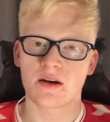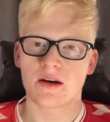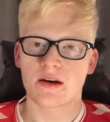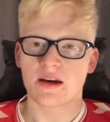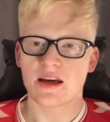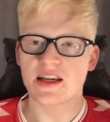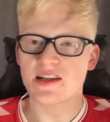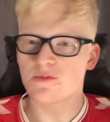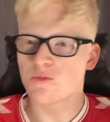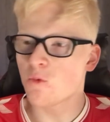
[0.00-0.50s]

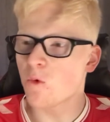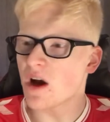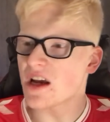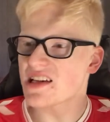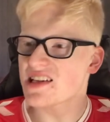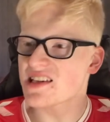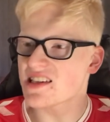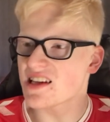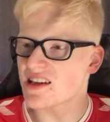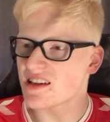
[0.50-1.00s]
He's
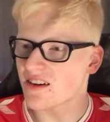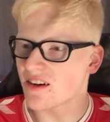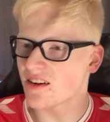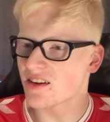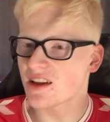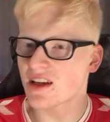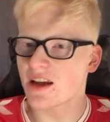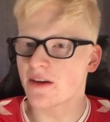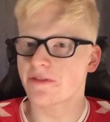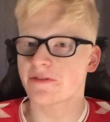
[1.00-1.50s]
wasted on
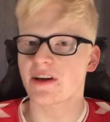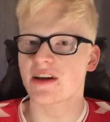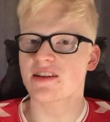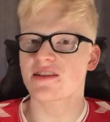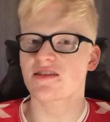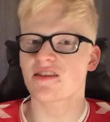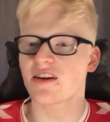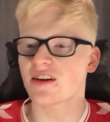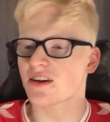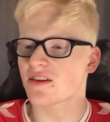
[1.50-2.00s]
the left-hand
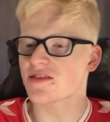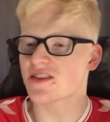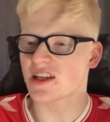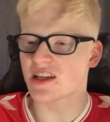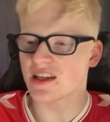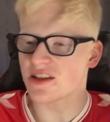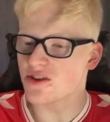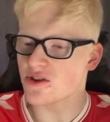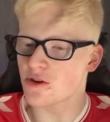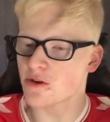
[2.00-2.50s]
side. I've said
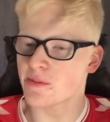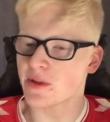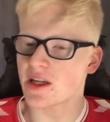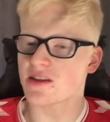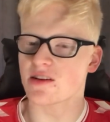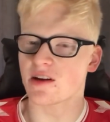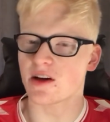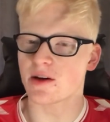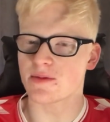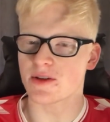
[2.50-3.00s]
it too many
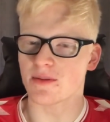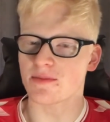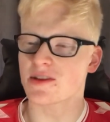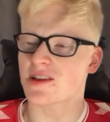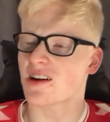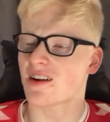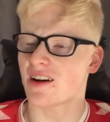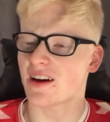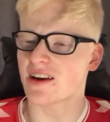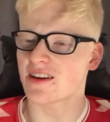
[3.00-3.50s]
times. I'm
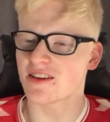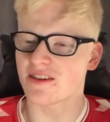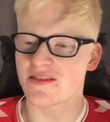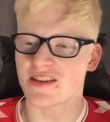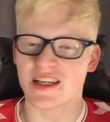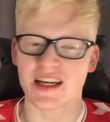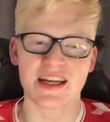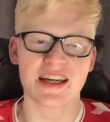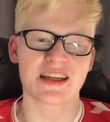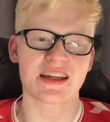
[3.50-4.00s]
tired of
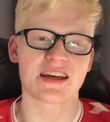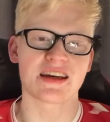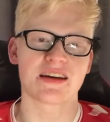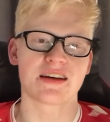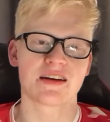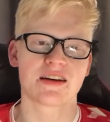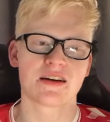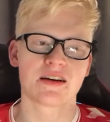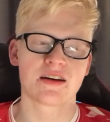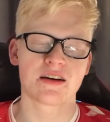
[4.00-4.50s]
saying it.
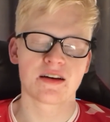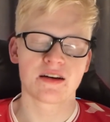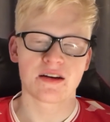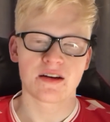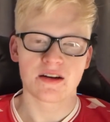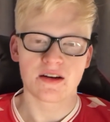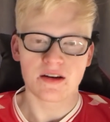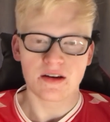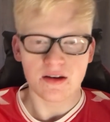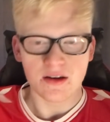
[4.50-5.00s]

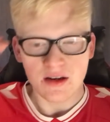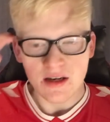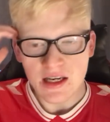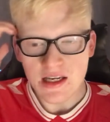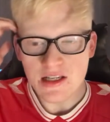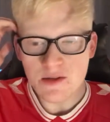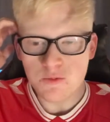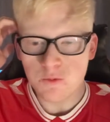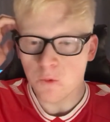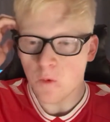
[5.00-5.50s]

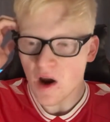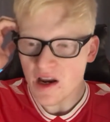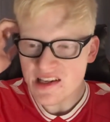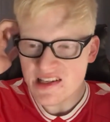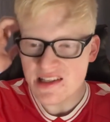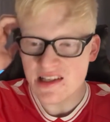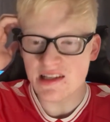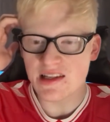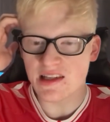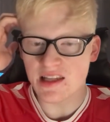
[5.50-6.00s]
He's
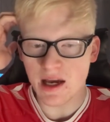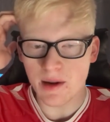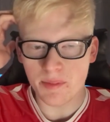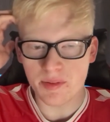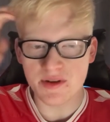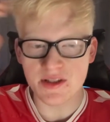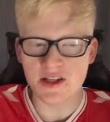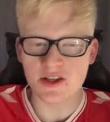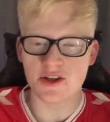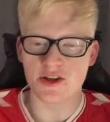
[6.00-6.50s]
wasted in that
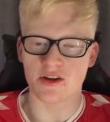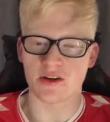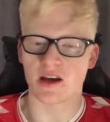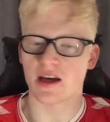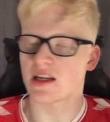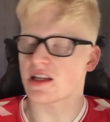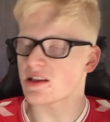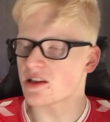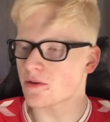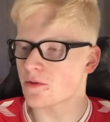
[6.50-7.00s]
position
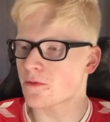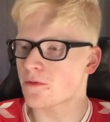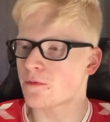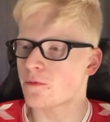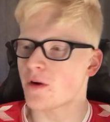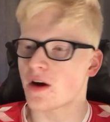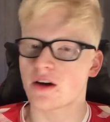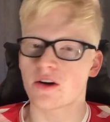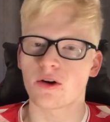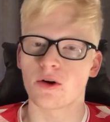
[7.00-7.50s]
and he did
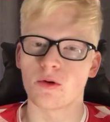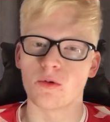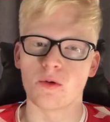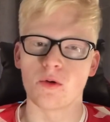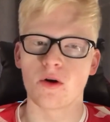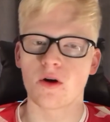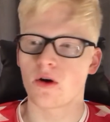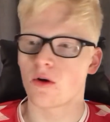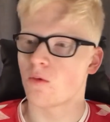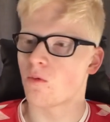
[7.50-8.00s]
fuck all.
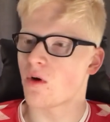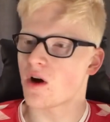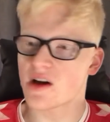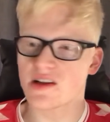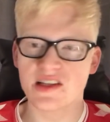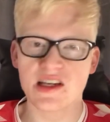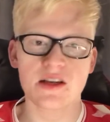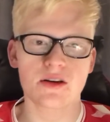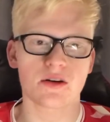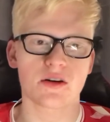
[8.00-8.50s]
Why is
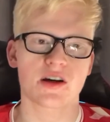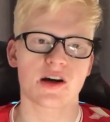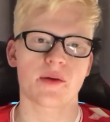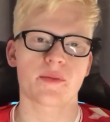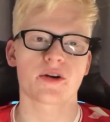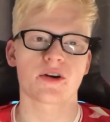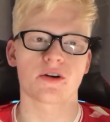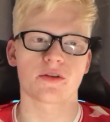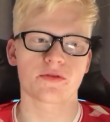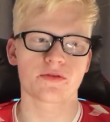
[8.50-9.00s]
he not
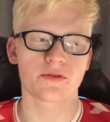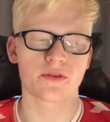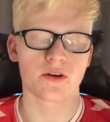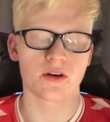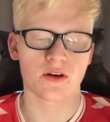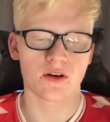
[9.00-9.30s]
coming off?